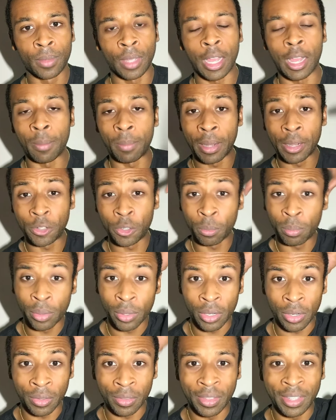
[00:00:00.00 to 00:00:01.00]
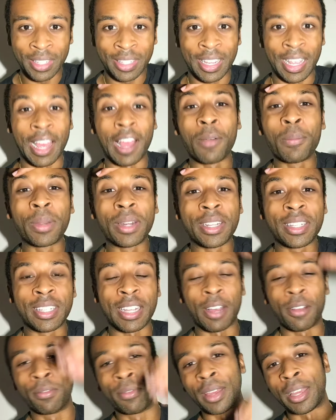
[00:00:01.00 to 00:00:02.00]
How about you put on this helmet of
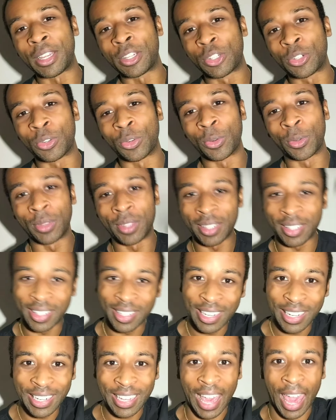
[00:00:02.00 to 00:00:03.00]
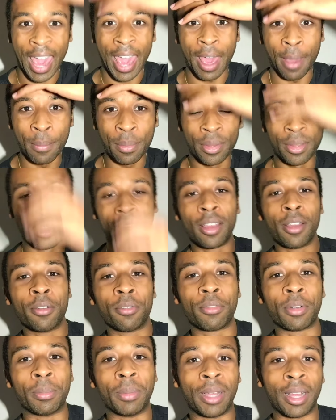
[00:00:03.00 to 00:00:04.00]
salvation or this cap
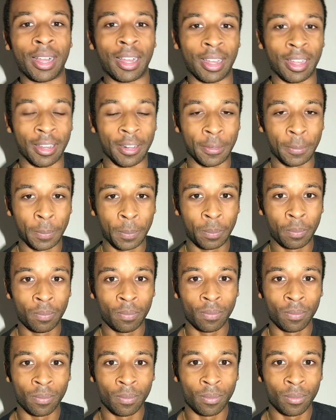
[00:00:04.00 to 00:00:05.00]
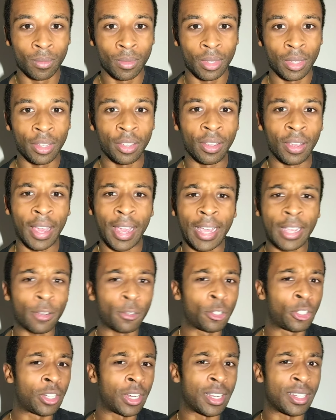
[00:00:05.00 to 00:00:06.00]
from God? Hey,
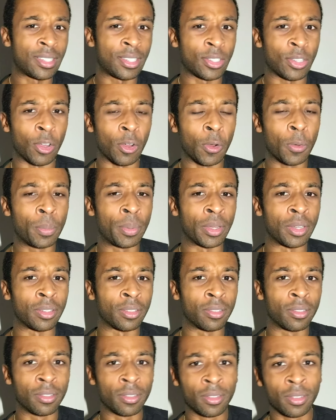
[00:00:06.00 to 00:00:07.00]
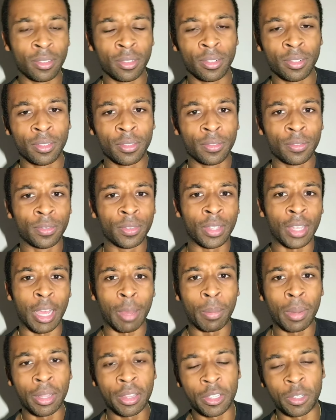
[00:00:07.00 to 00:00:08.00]
your chest is open.
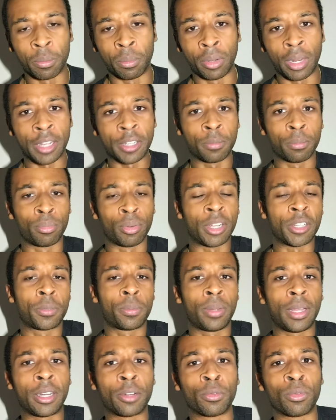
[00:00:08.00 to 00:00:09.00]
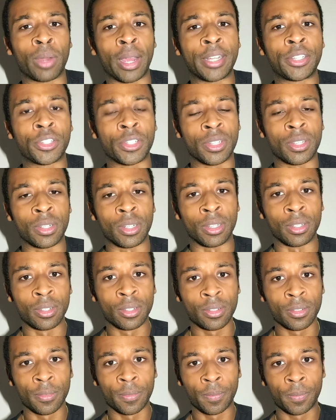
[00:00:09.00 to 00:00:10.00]
How about this breastplate of
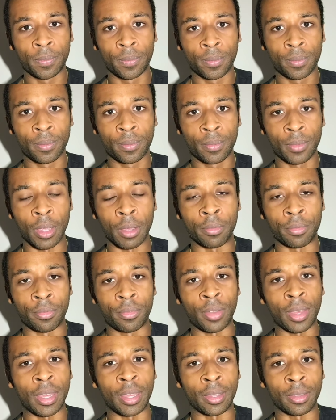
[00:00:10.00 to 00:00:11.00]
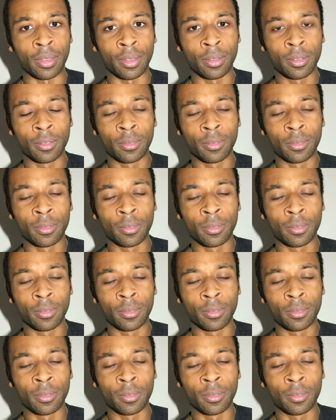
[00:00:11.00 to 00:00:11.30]
righteousness, of faith?